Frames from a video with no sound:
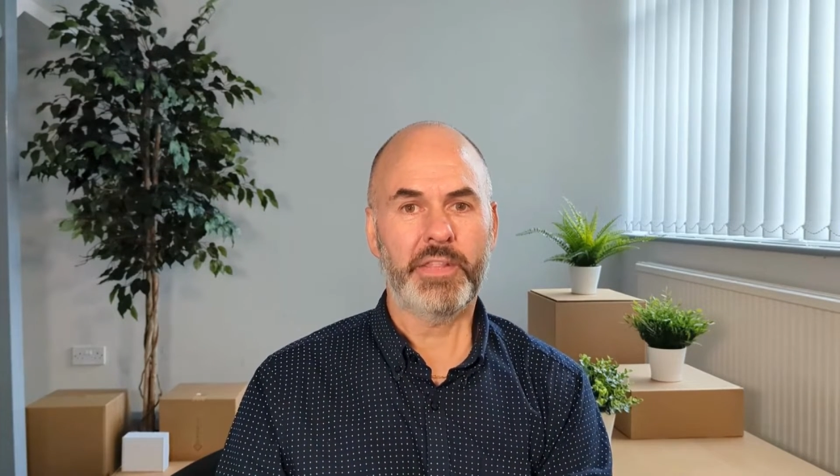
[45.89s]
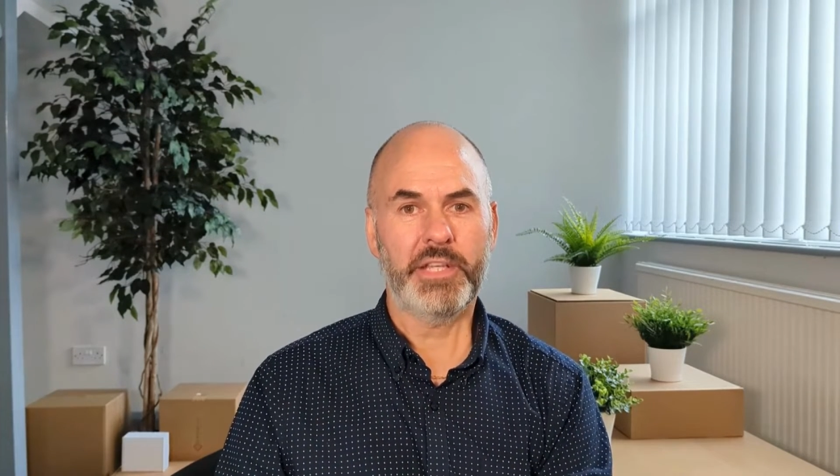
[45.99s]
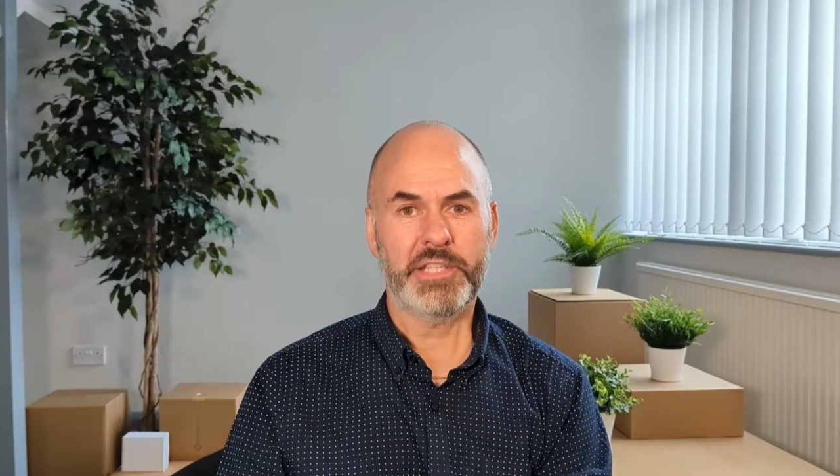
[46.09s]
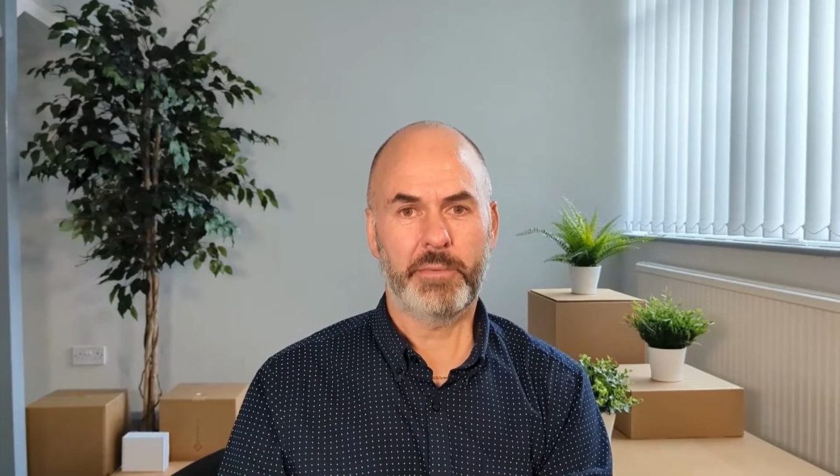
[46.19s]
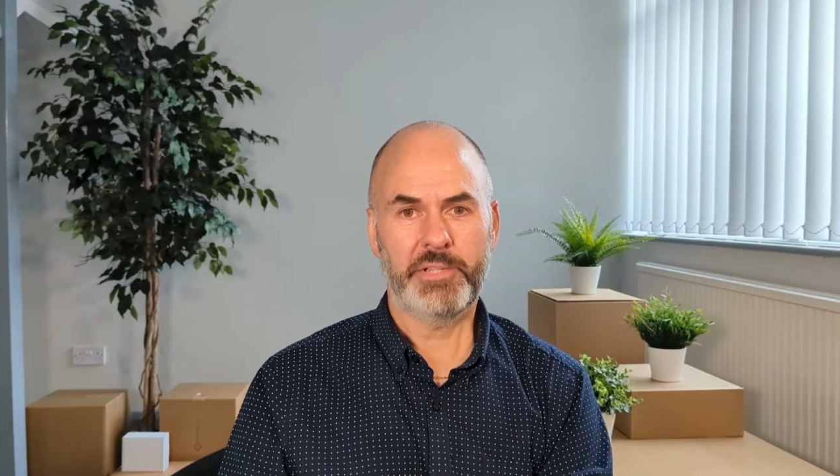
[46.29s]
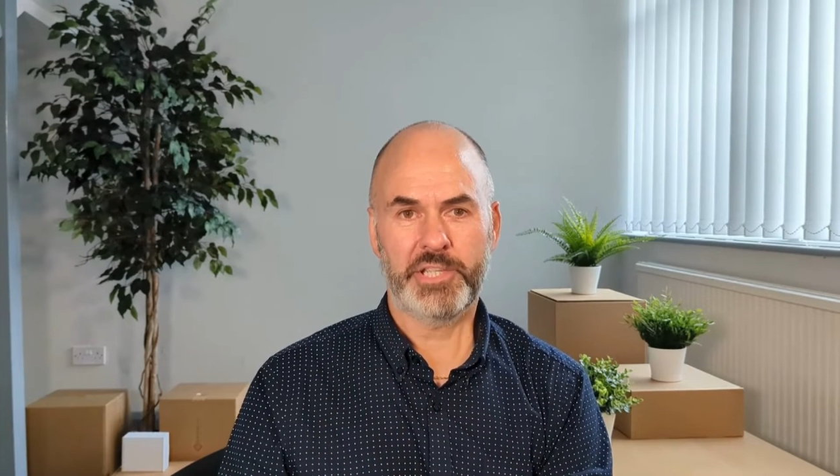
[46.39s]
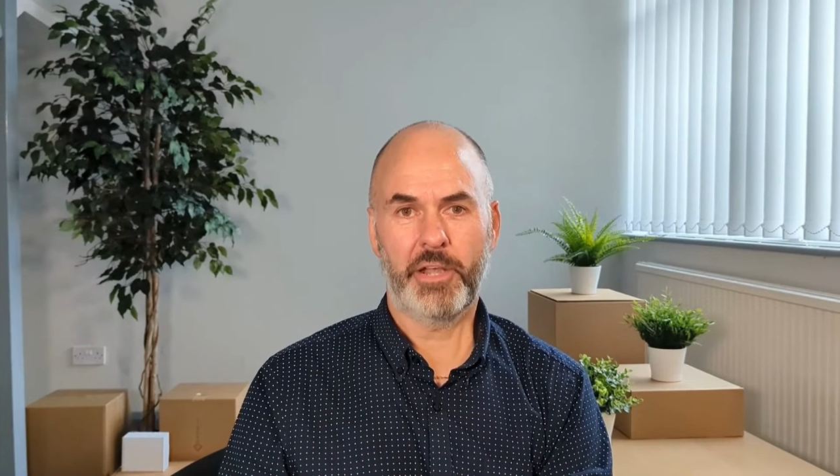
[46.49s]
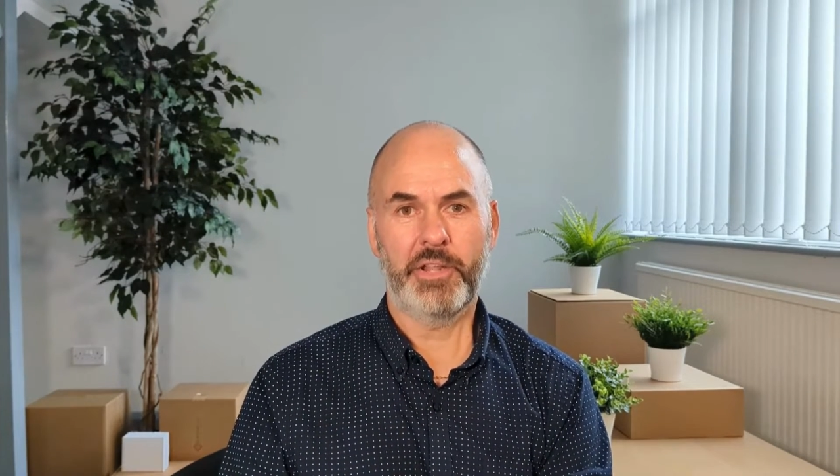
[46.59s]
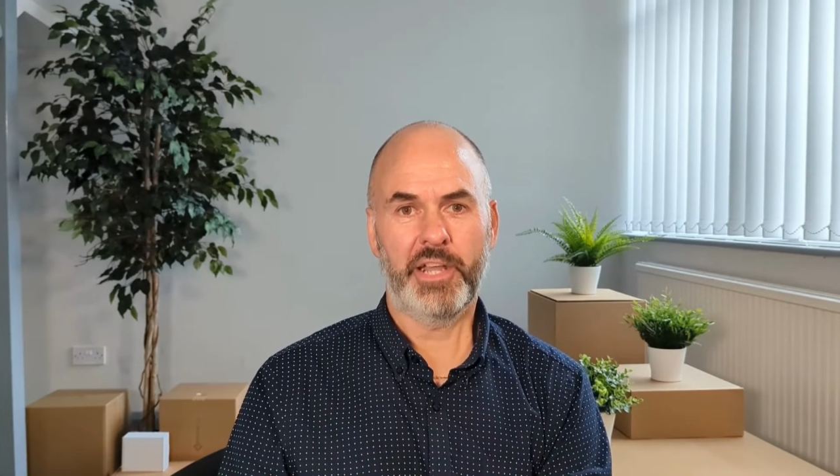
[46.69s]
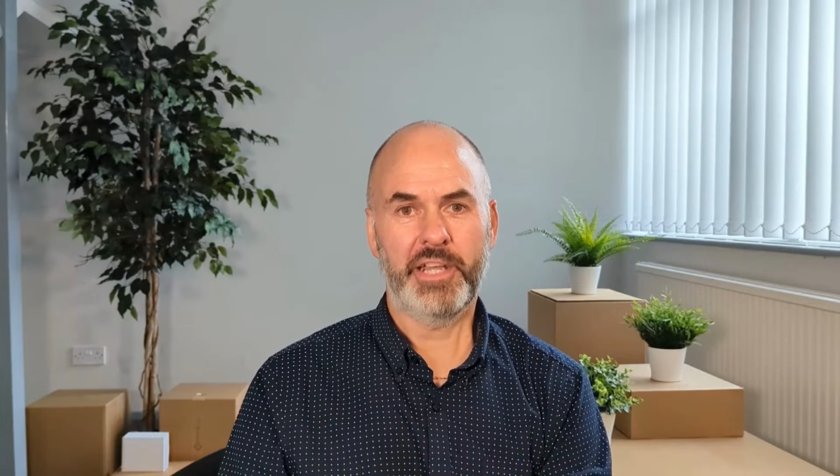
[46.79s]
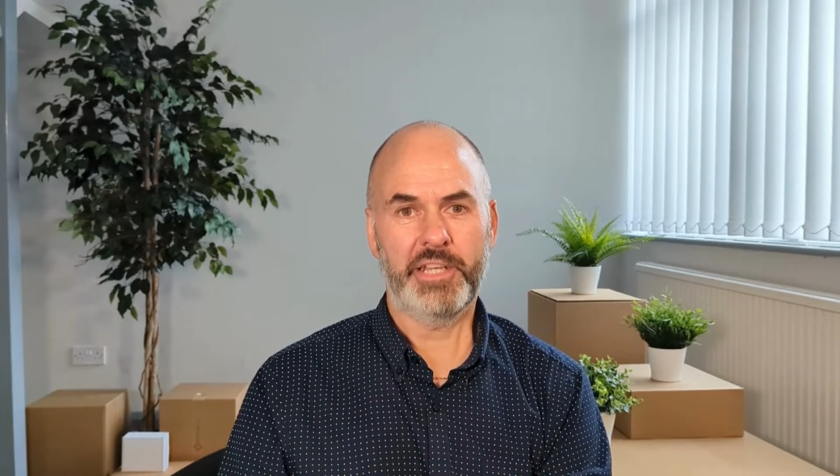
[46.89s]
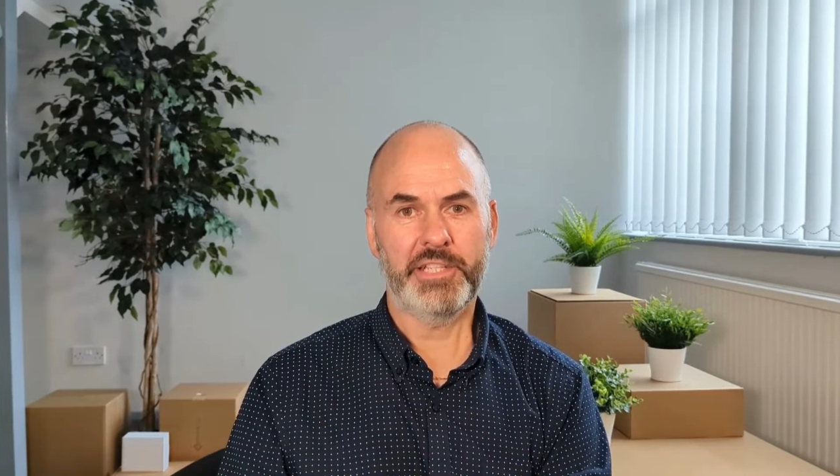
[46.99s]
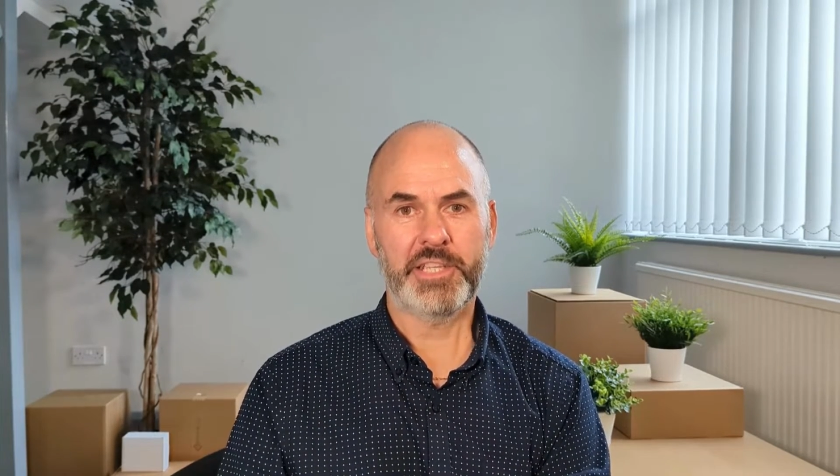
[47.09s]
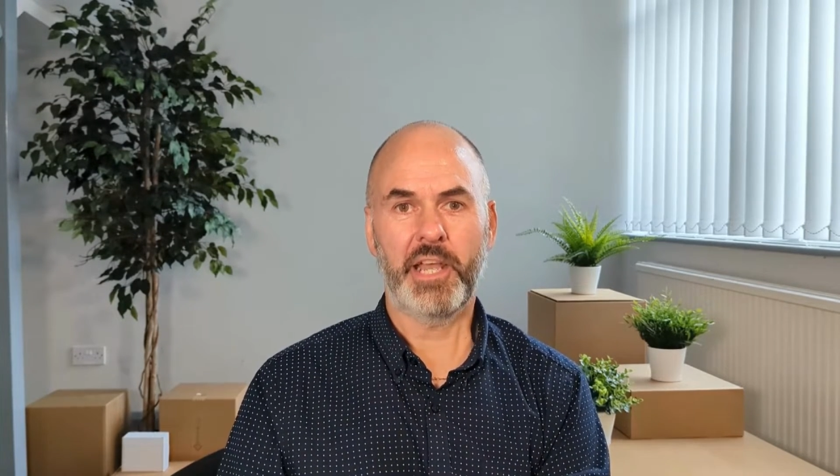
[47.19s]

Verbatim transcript: in this episode, I hear you